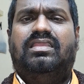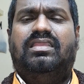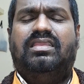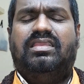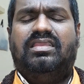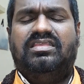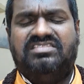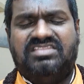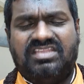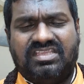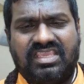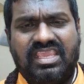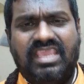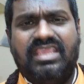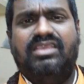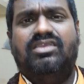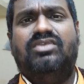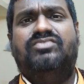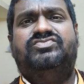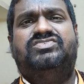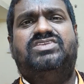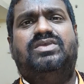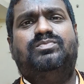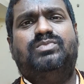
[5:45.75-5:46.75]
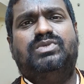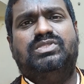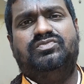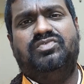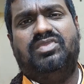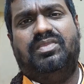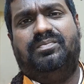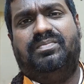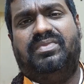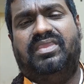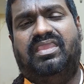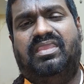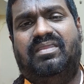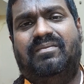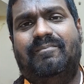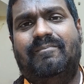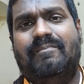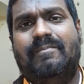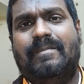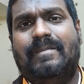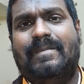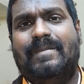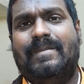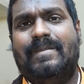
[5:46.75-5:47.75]
is the king of Jambudvipa
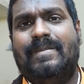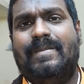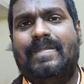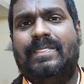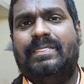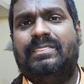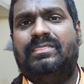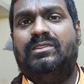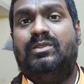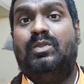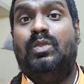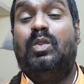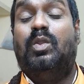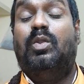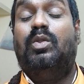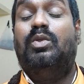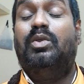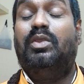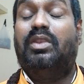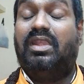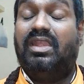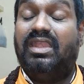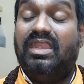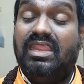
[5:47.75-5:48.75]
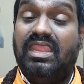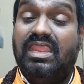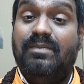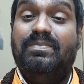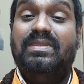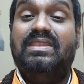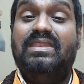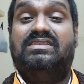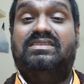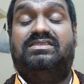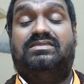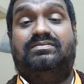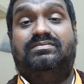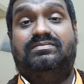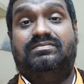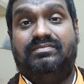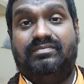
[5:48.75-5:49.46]
who rebuilt